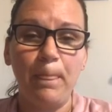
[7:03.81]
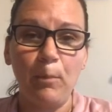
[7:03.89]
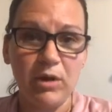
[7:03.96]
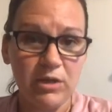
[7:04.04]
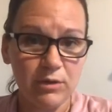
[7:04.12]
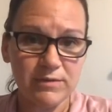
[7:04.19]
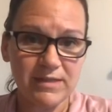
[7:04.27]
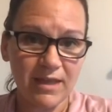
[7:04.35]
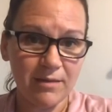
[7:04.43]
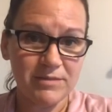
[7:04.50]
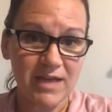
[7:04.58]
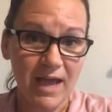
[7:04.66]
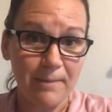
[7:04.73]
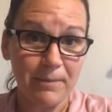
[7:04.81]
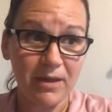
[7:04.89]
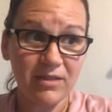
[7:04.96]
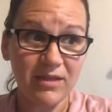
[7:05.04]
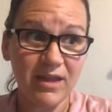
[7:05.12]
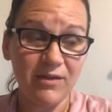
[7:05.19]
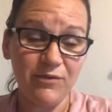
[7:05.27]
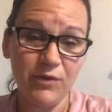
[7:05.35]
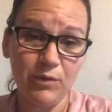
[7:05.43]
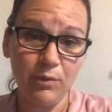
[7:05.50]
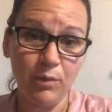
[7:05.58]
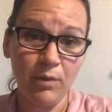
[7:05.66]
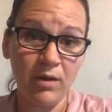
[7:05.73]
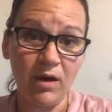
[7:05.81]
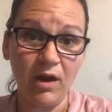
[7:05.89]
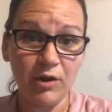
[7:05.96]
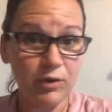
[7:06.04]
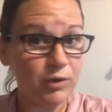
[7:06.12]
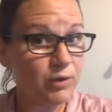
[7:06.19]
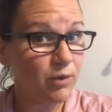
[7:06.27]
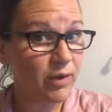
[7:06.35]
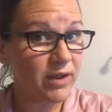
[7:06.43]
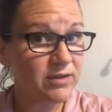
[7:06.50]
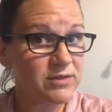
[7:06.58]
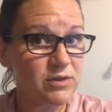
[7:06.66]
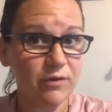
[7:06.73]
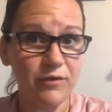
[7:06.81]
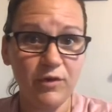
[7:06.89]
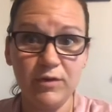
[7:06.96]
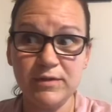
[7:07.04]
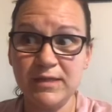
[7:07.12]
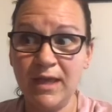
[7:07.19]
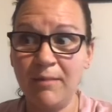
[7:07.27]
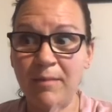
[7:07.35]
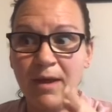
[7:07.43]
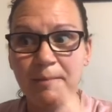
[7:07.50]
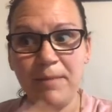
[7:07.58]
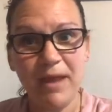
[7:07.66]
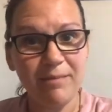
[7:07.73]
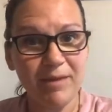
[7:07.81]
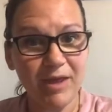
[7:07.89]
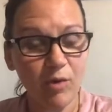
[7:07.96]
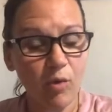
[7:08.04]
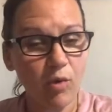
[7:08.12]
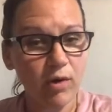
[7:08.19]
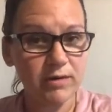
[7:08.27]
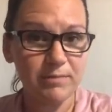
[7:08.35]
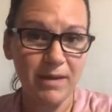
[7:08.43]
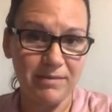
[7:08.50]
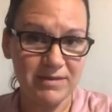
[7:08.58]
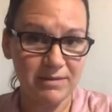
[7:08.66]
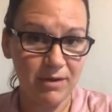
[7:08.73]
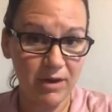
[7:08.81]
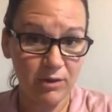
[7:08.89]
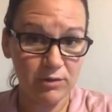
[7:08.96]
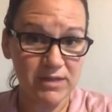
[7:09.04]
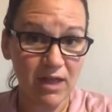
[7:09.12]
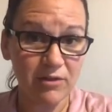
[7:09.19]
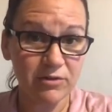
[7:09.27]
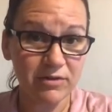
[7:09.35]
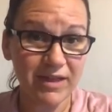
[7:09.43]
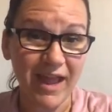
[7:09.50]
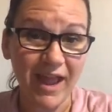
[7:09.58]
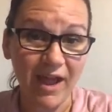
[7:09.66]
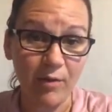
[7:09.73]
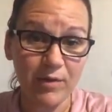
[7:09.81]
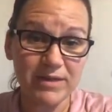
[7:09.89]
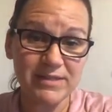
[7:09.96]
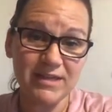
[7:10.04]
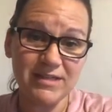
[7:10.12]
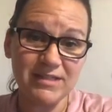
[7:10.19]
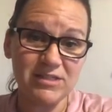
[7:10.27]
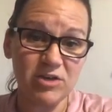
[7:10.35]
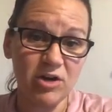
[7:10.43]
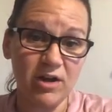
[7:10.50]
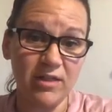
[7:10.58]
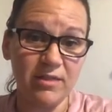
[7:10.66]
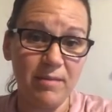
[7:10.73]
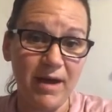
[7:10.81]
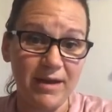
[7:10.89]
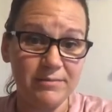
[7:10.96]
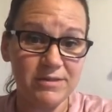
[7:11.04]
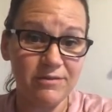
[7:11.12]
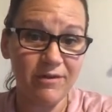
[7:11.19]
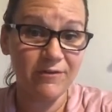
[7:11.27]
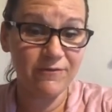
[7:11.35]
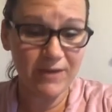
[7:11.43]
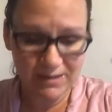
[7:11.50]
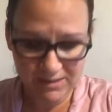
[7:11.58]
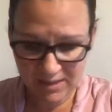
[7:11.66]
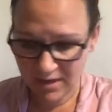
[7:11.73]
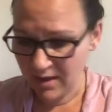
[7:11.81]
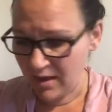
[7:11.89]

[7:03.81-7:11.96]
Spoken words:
When using them topically, if you are new to oils or if you're using them on a baby or maybe somebody who's elderly, I always like to start on the bottoms of our feet